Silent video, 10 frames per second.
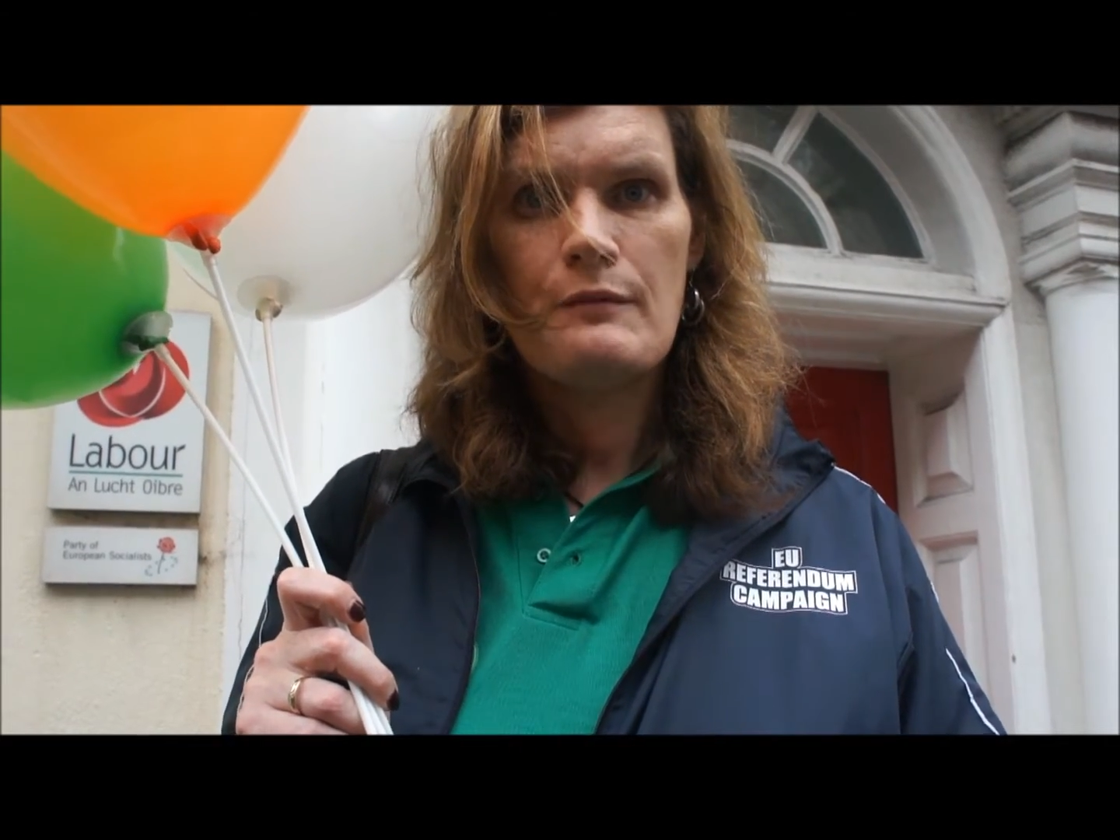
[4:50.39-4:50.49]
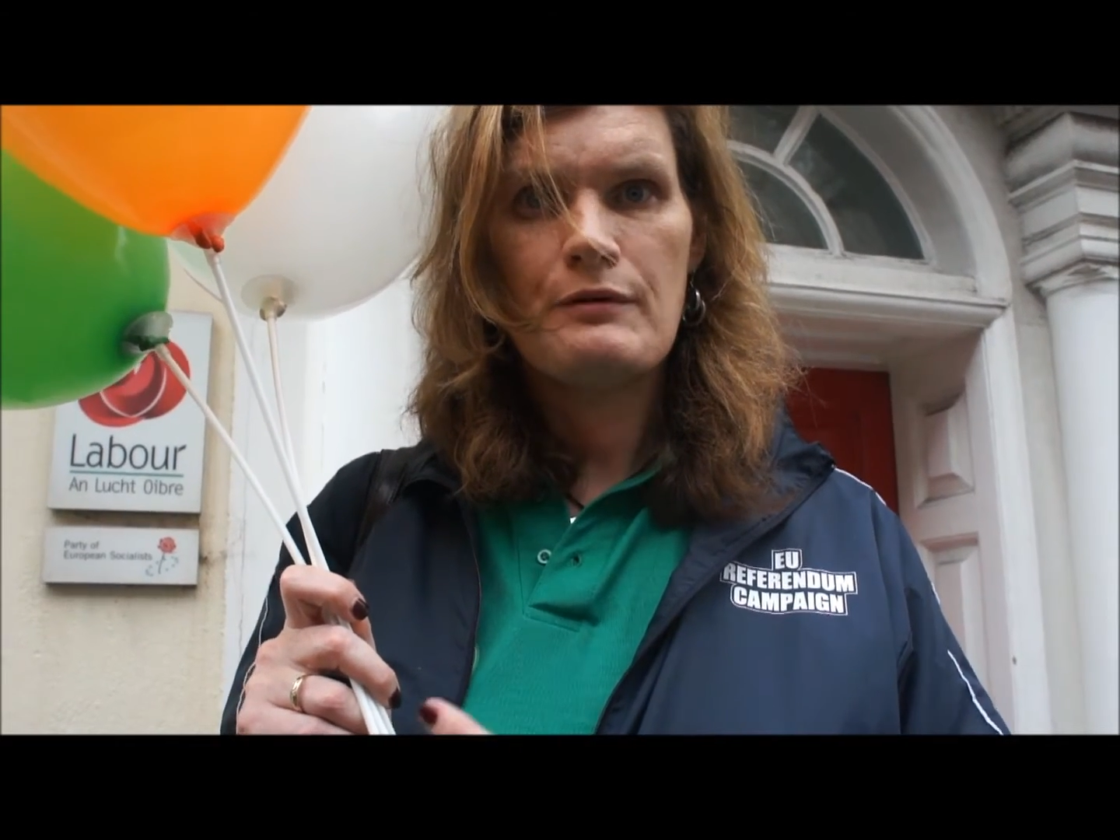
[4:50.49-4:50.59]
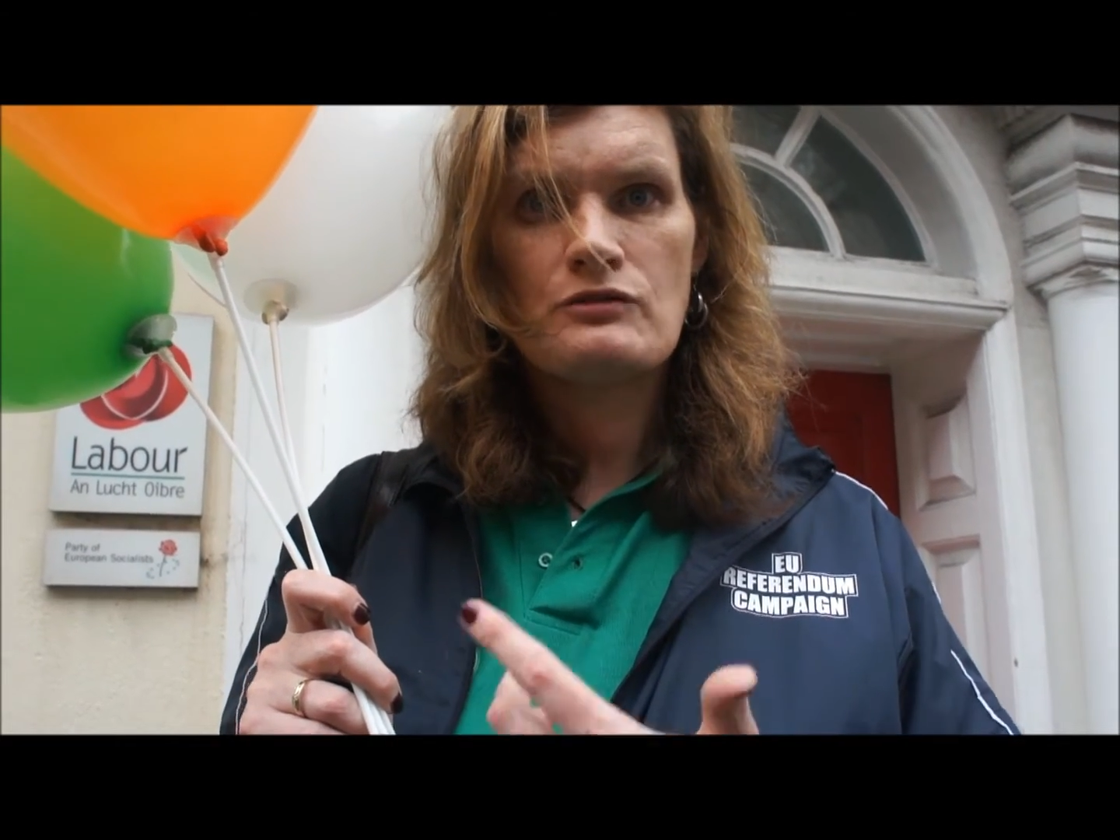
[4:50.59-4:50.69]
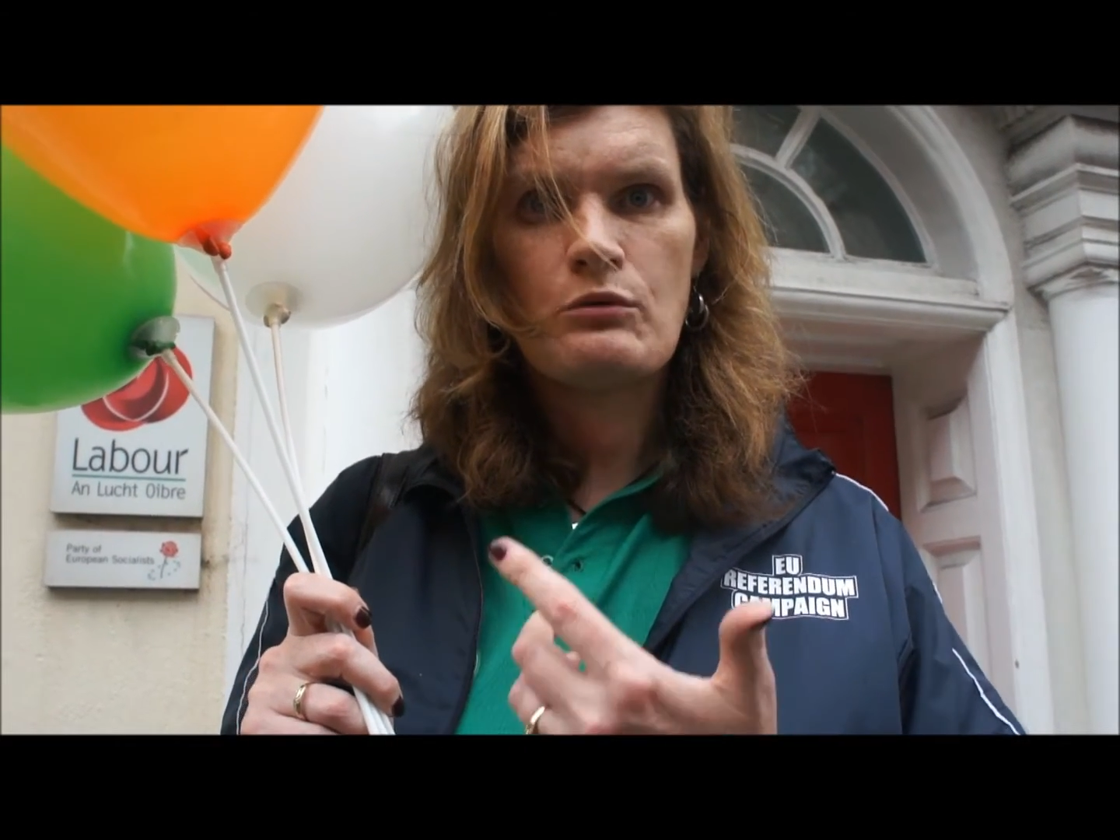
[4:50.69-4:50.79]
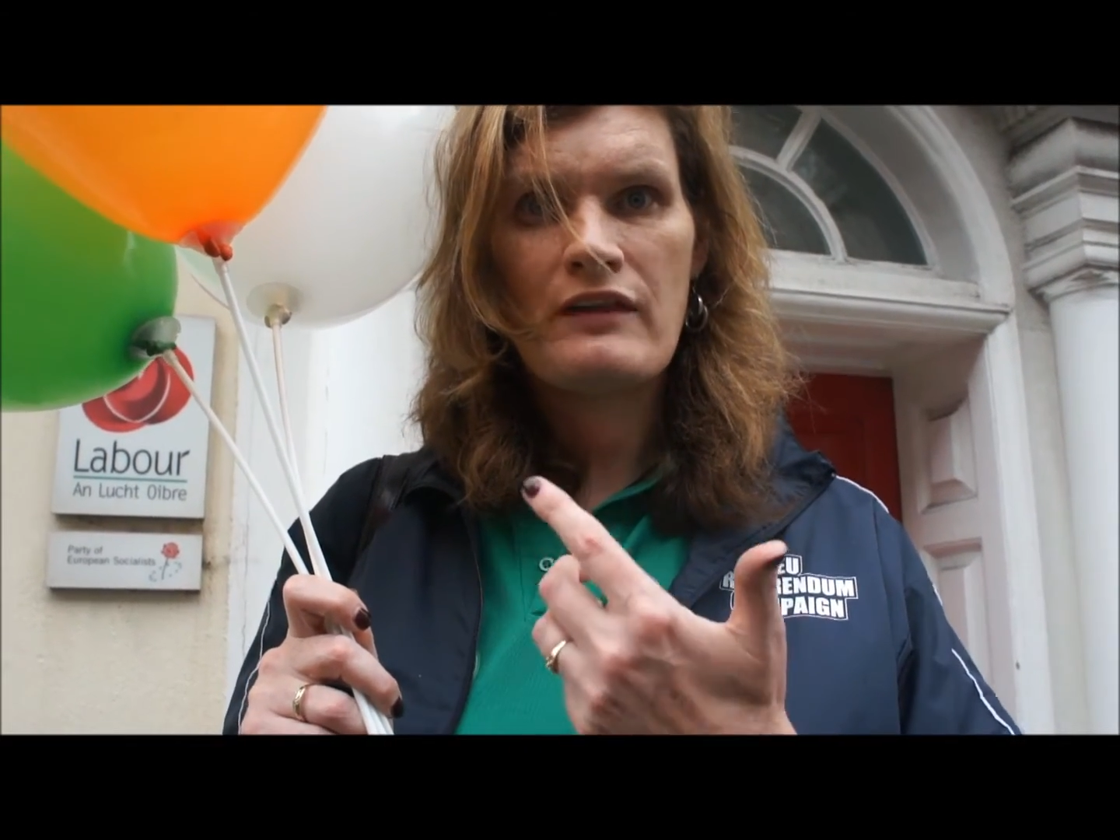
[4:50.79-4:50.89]

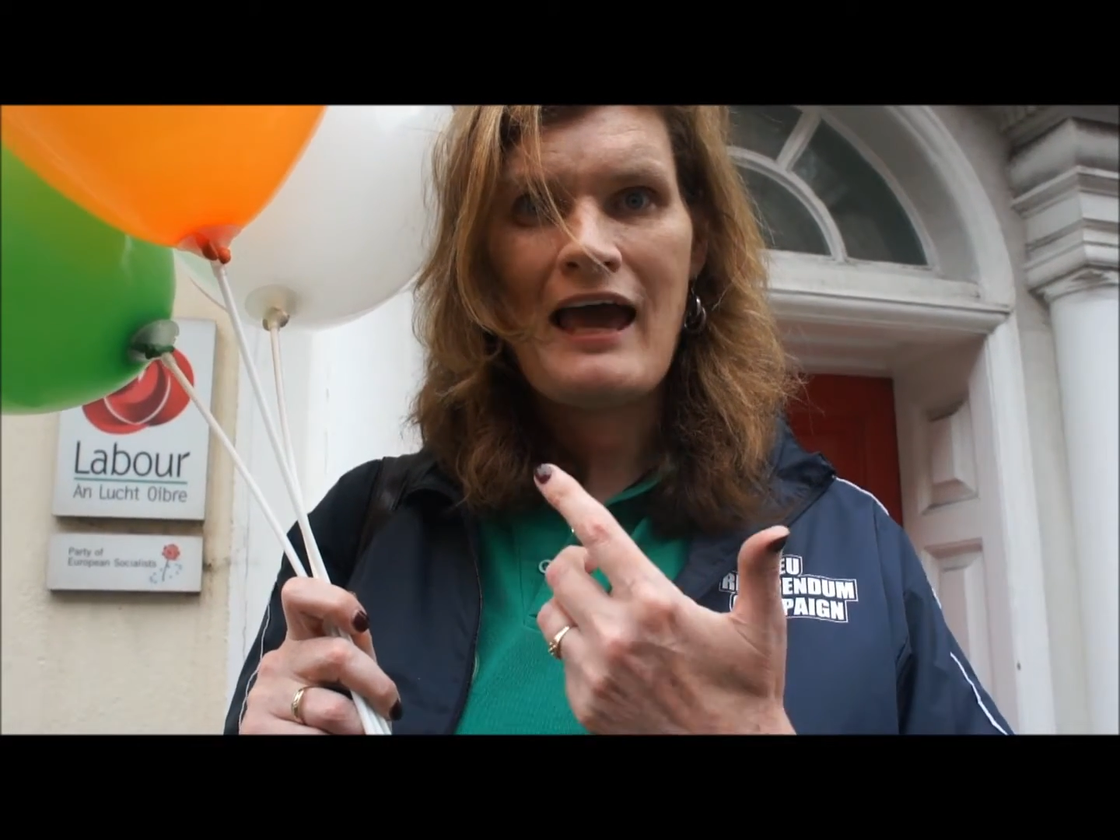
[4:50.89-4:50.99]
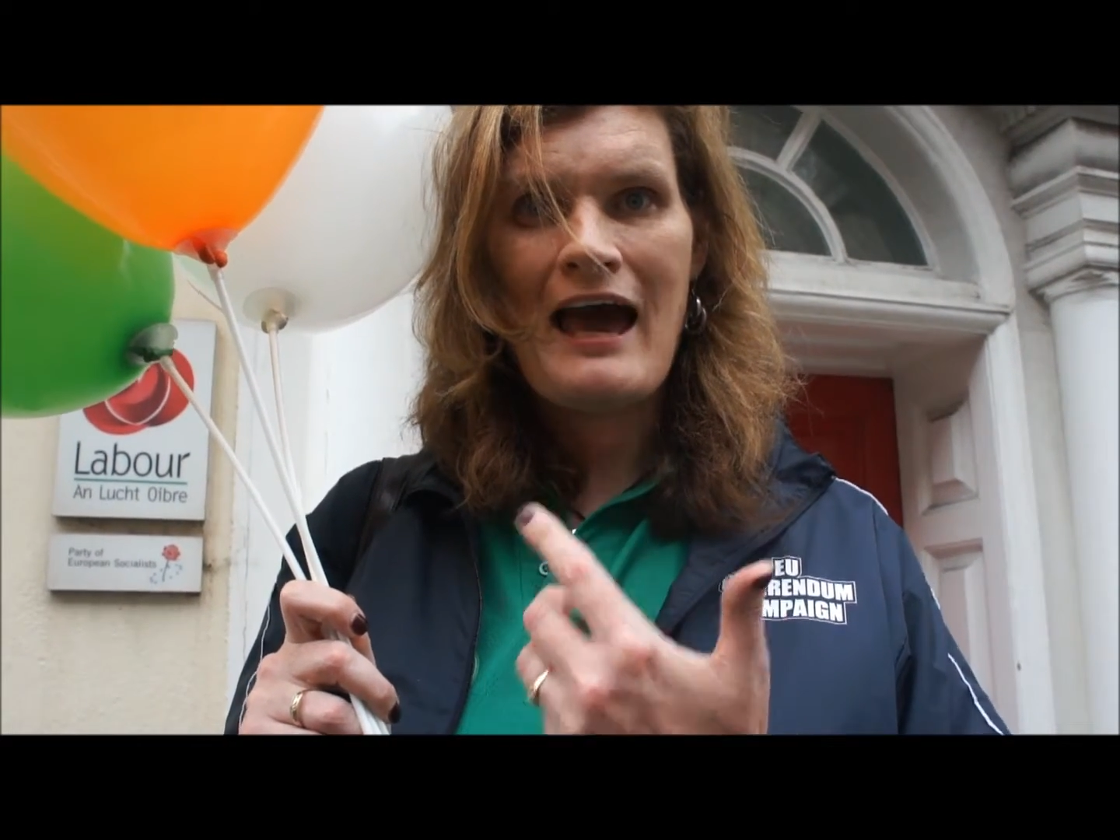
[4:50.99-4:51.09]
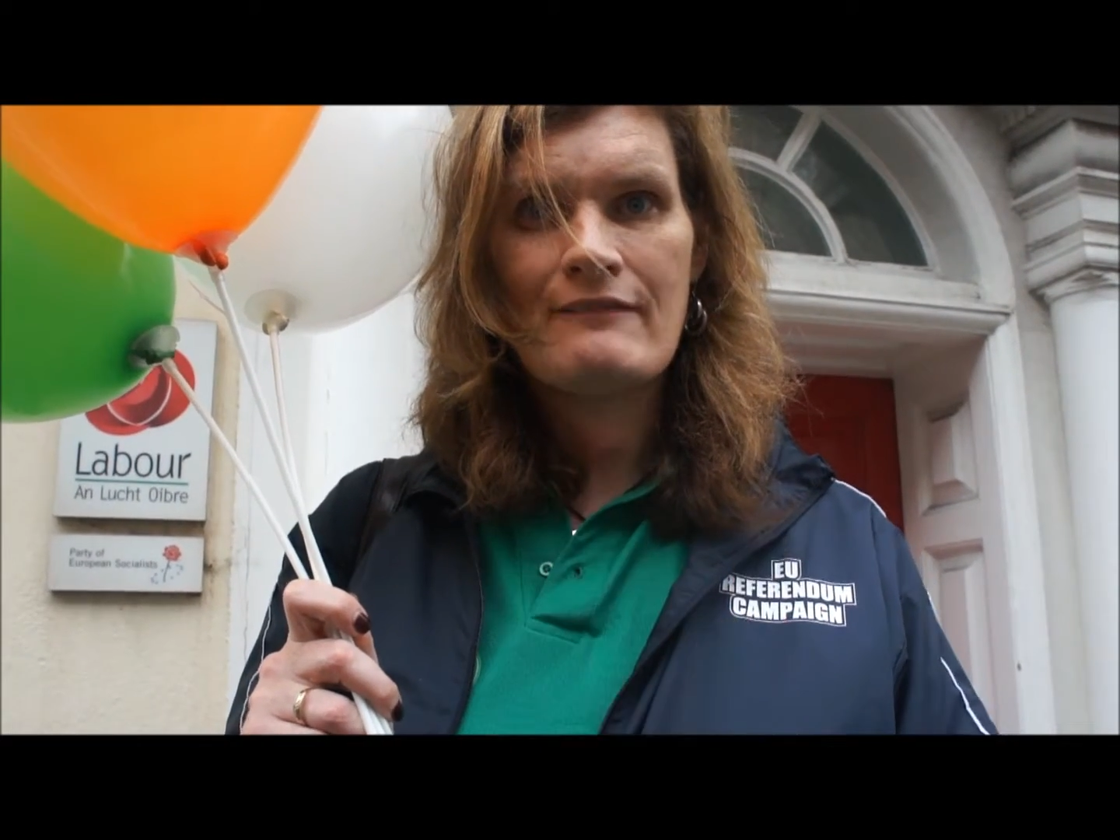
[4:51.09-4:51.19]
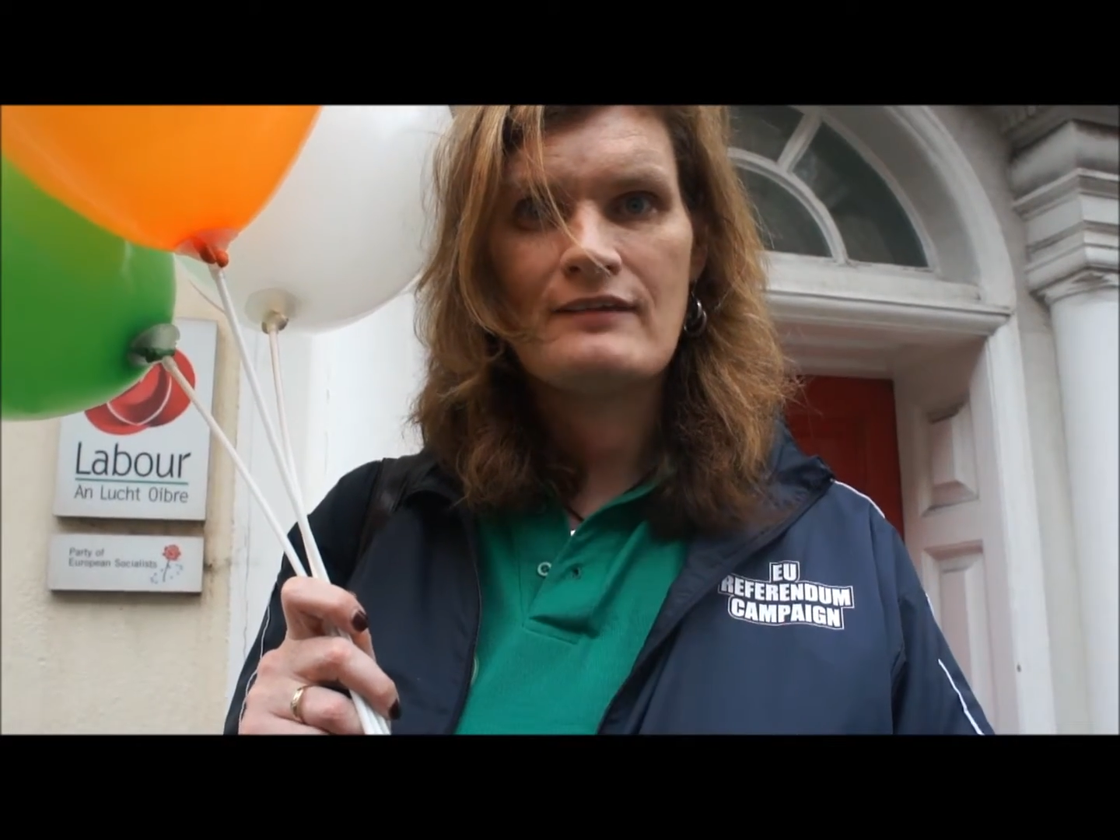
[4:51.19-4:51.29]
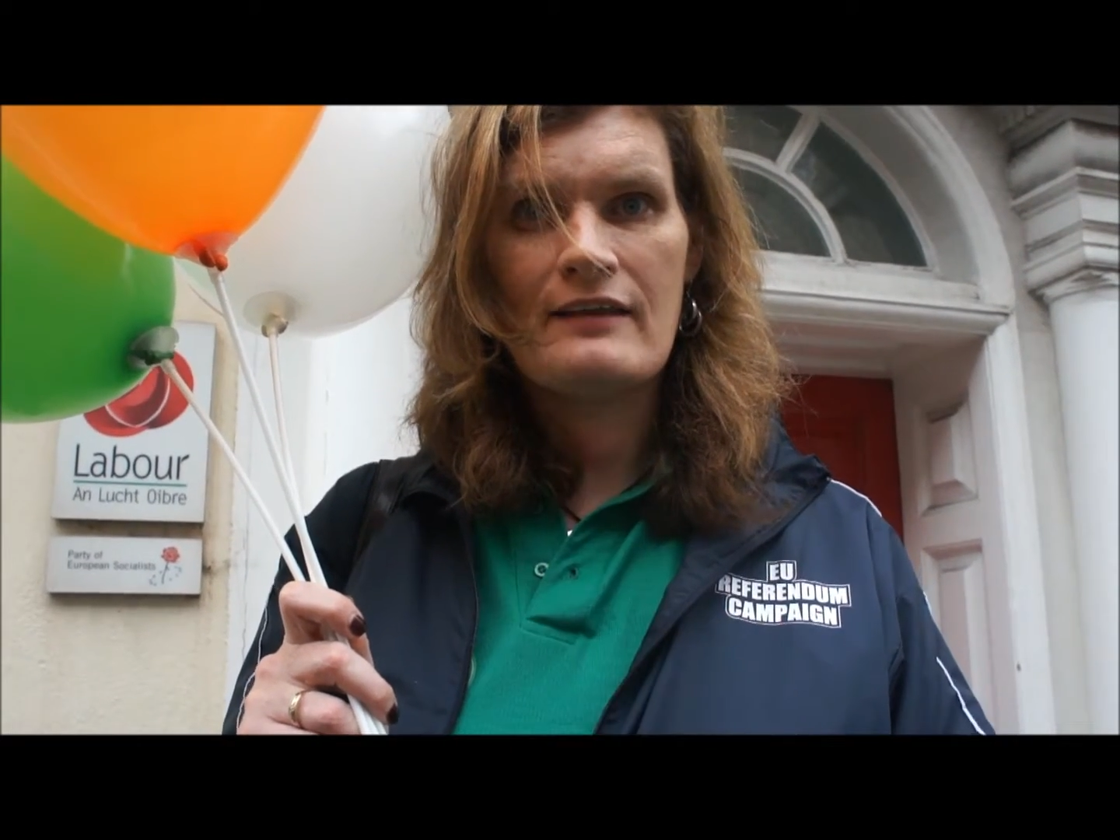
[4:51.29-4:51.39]
because what they
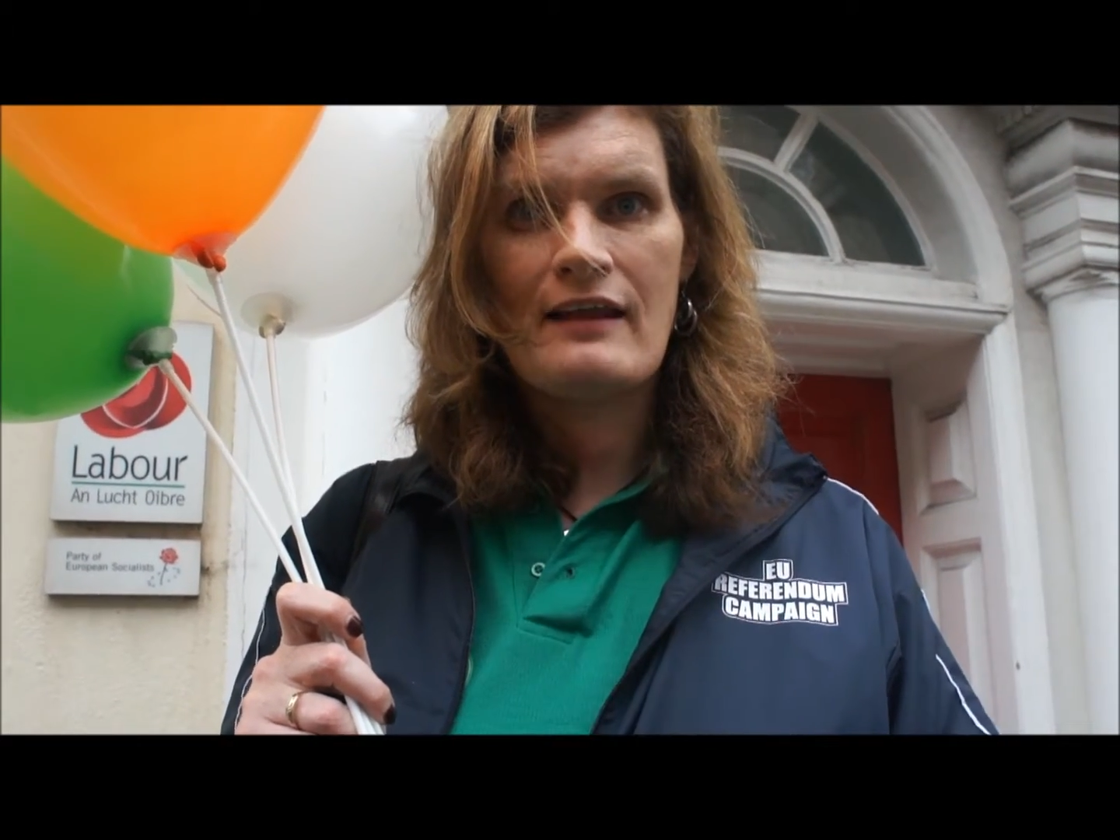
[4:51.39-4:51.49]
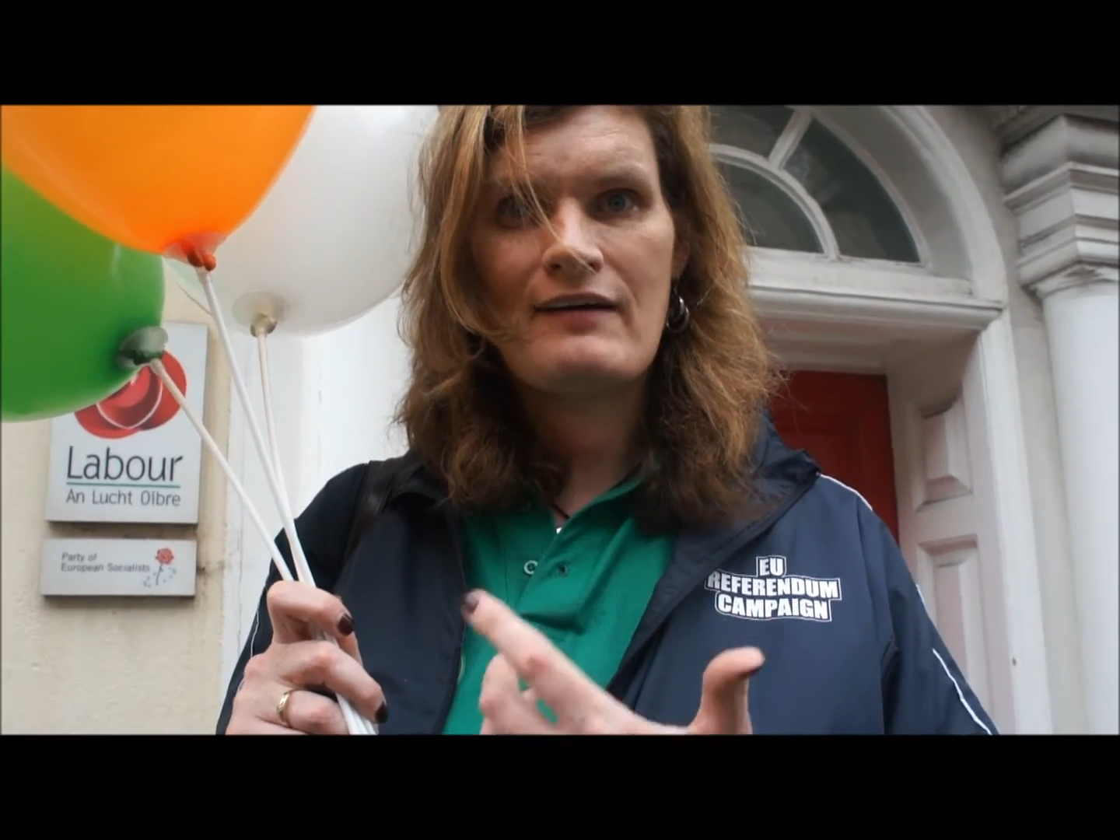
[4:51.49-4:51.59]
have done,